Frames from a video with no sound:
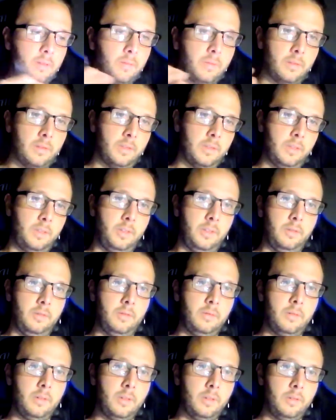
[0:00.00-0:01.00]
For you
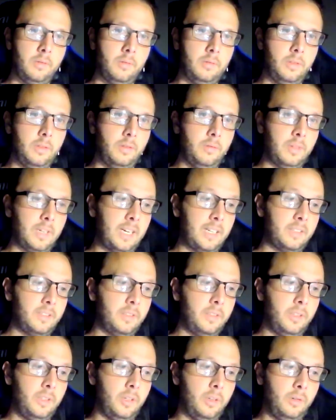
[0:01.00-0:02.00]
who do
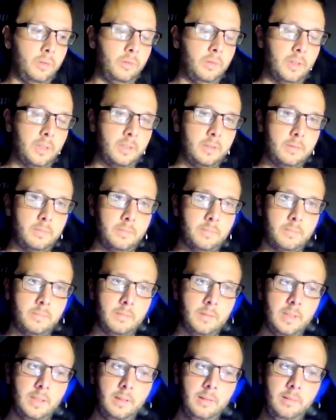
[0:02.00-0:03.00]
not know.
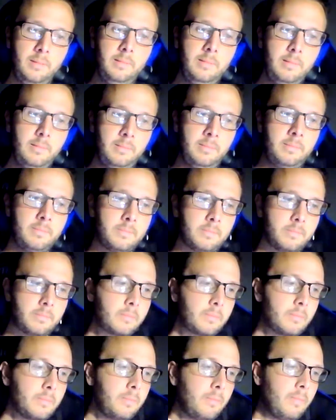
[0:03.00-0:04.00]

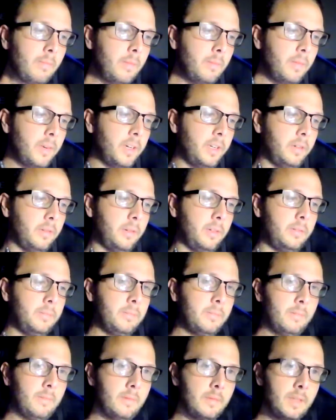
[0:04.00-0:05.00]
But anyway.
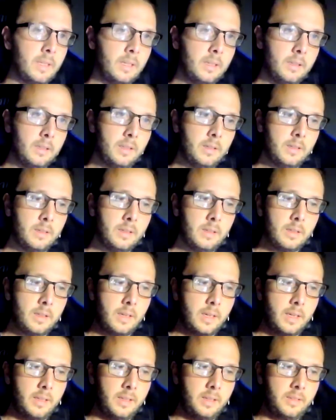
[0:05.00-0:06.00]

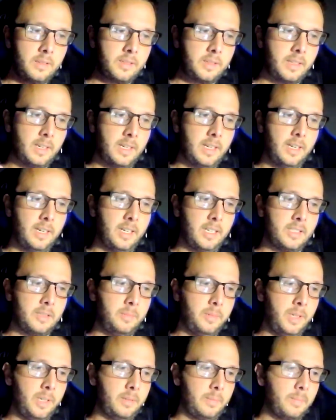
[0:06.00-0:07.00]
And then this guy asked
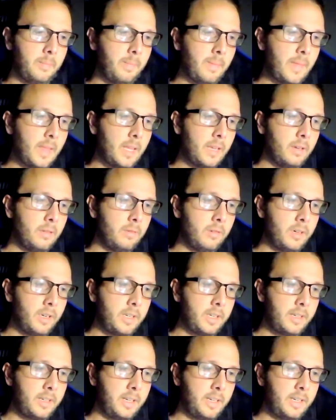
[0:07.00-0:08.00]
me, where
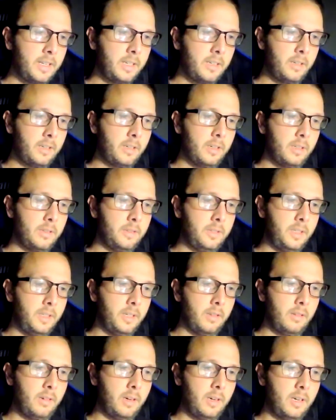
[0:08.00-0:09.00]
can I get a good deal
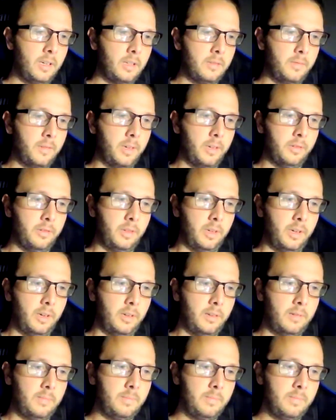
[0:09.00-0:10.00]
on
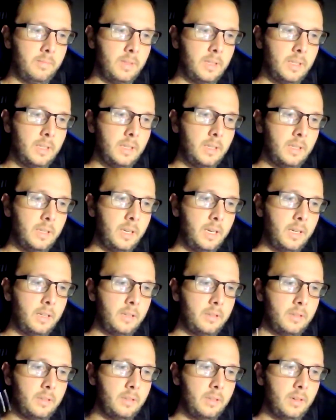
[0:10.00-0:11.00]
Realdoll?
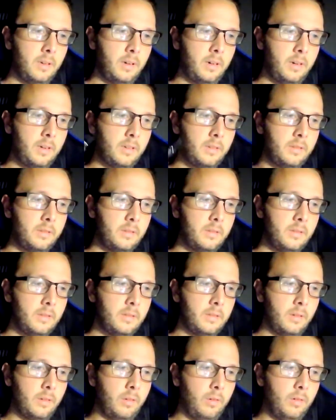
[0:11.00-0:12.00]
And are
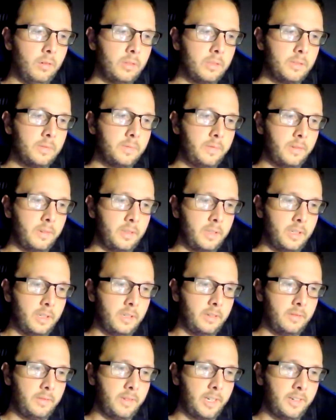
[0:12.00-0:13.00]
the holes for their
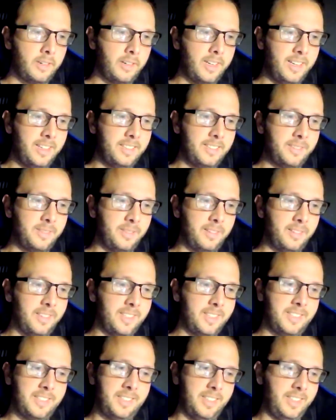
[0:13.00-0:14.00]
rear ends
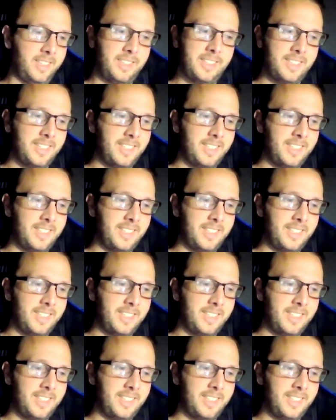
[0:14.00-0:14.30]
realistic?